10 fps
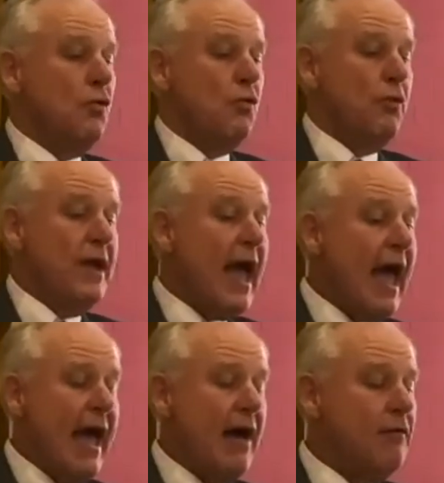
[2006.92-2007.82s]
We
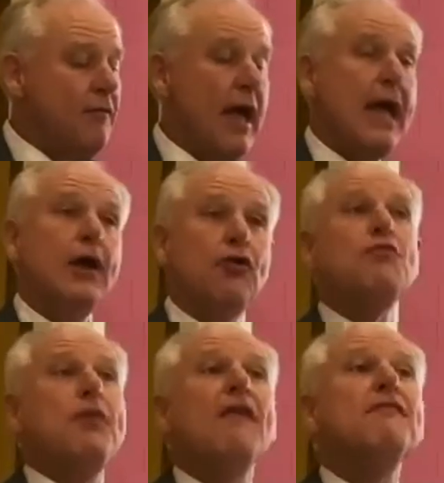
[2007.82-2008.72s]
have a
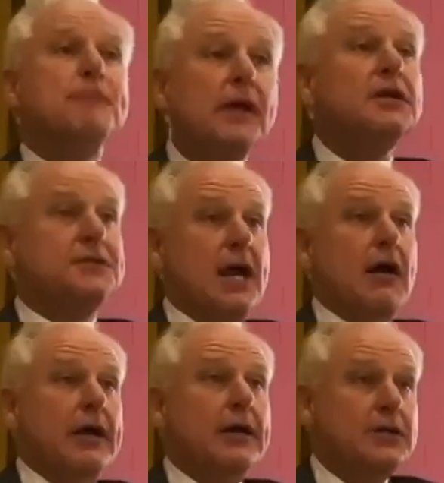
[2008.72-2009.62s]
group of military